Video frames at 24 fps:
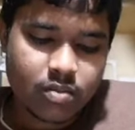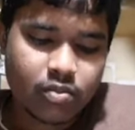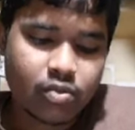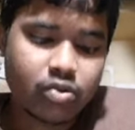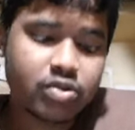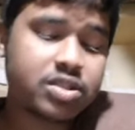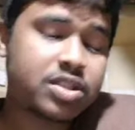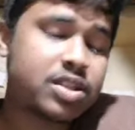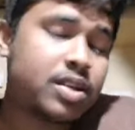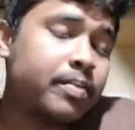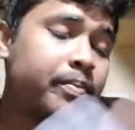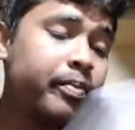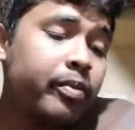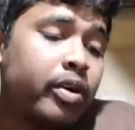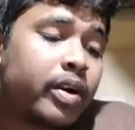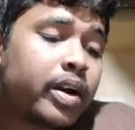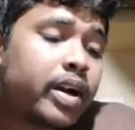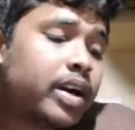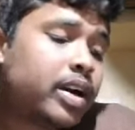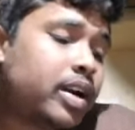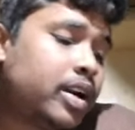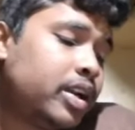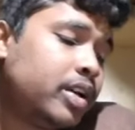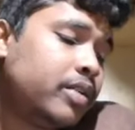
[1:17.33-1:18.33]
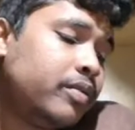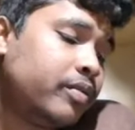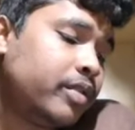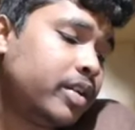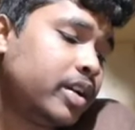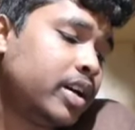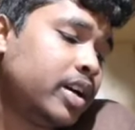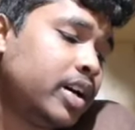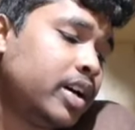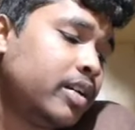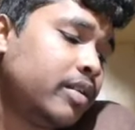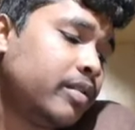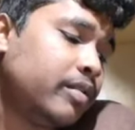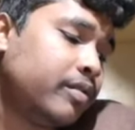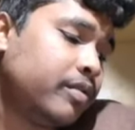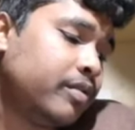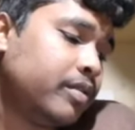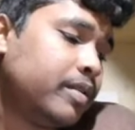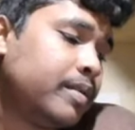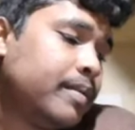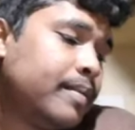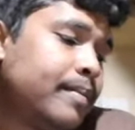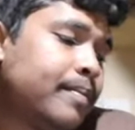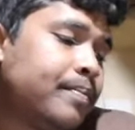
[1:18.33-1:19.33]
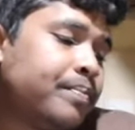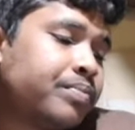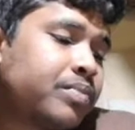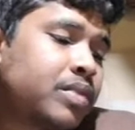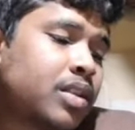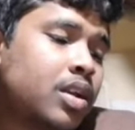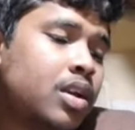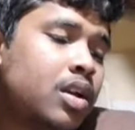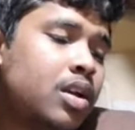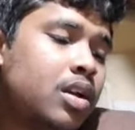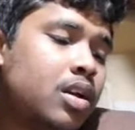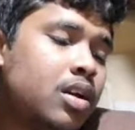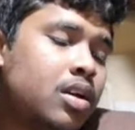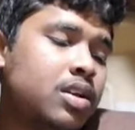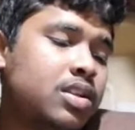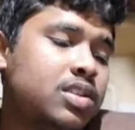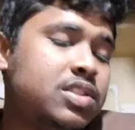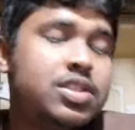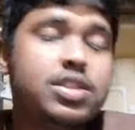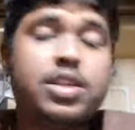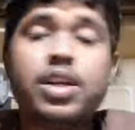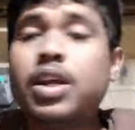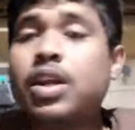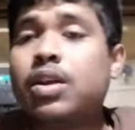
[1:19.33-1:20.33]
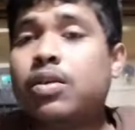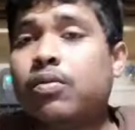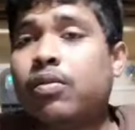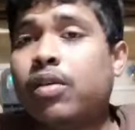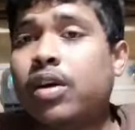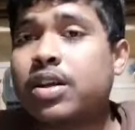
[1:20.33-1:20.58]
Most importantly, we have strain.